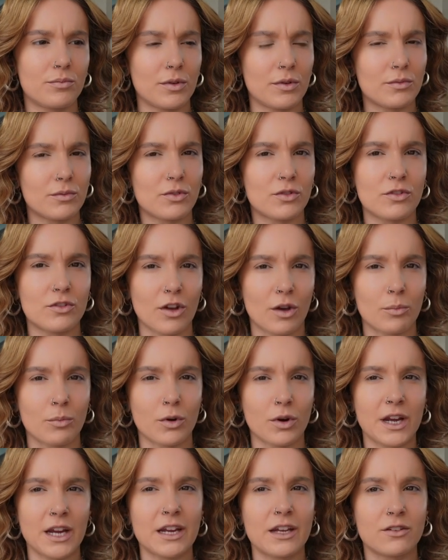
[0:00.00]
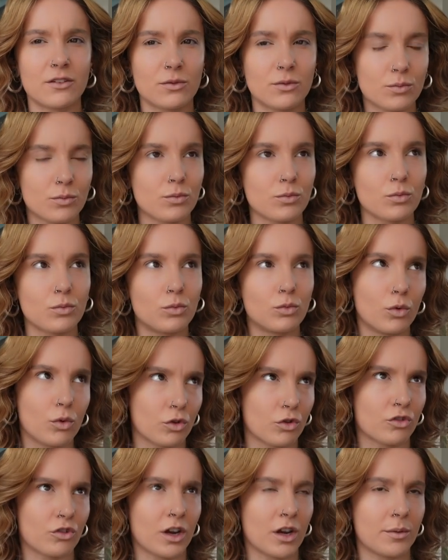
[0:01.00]
somewhat his
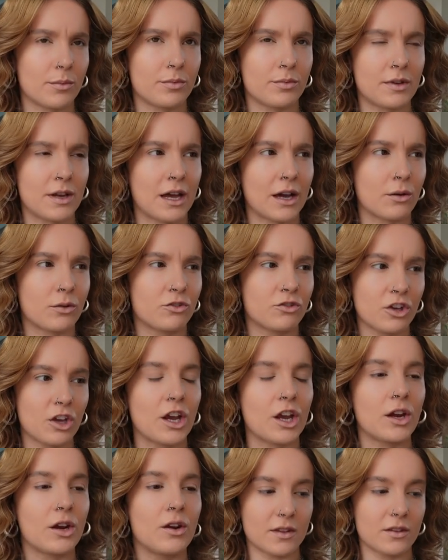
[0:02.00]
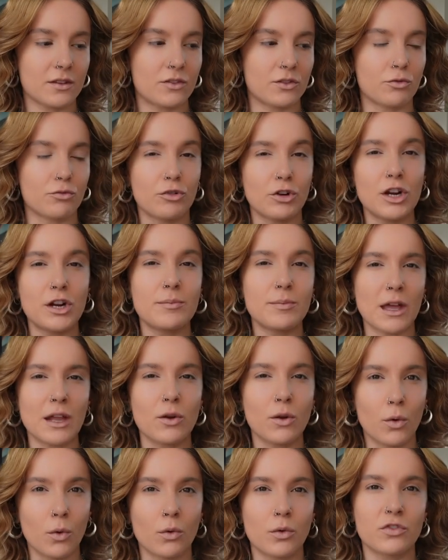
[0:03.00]
wardrobe now too. The room then
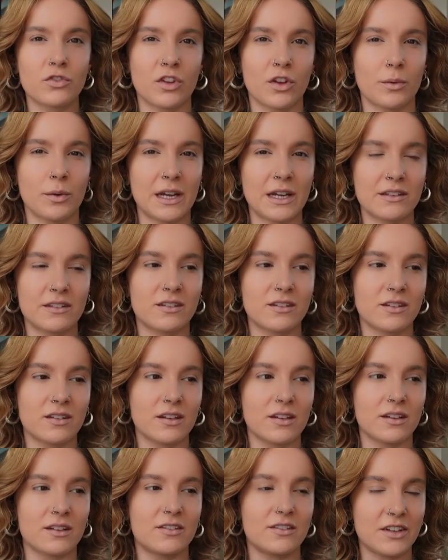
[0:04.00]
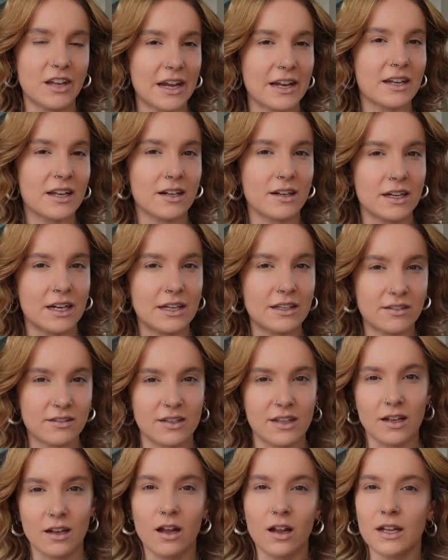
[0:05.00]
also is technically
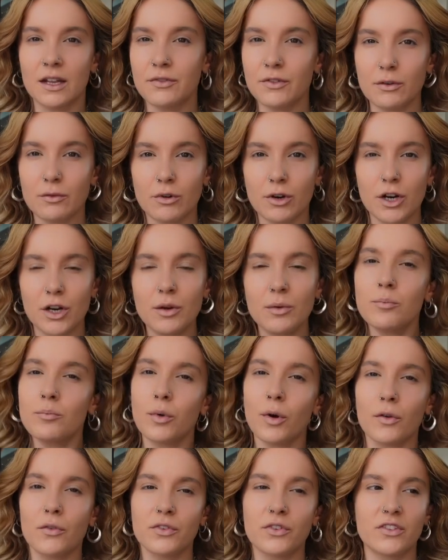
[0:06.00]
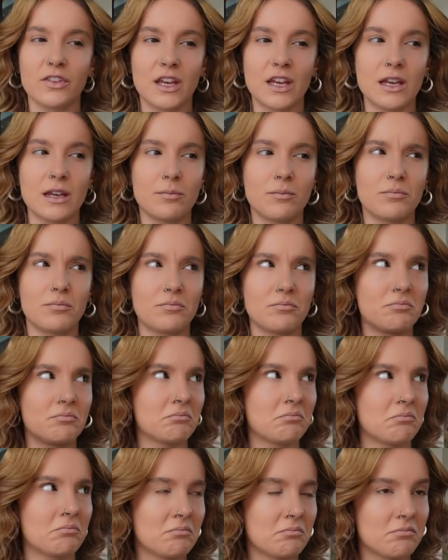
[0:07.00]
still our living room, but obviously
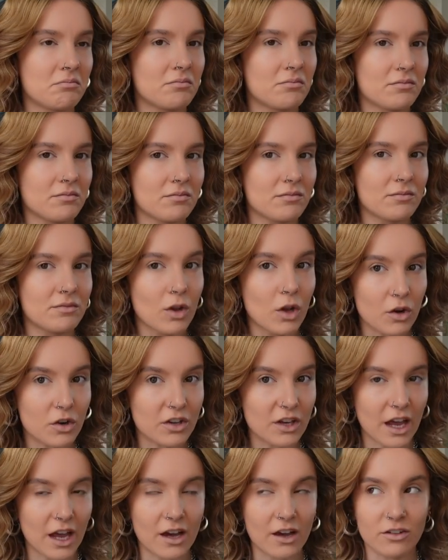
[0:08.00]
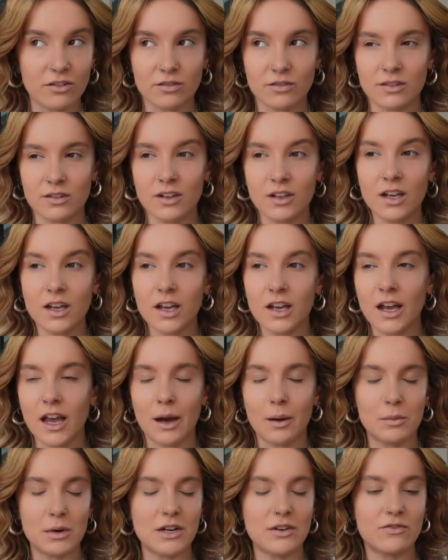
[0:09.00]
lockdown
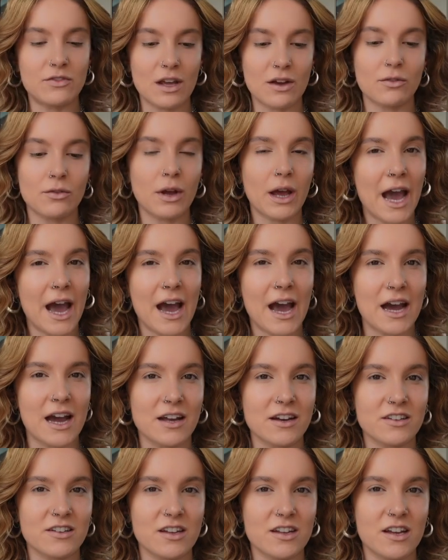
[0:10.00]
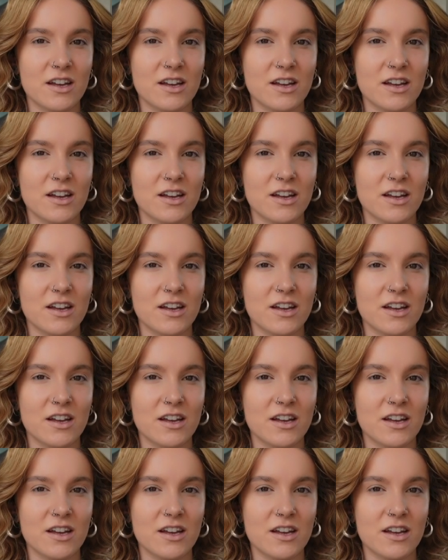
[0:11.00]
and we've never had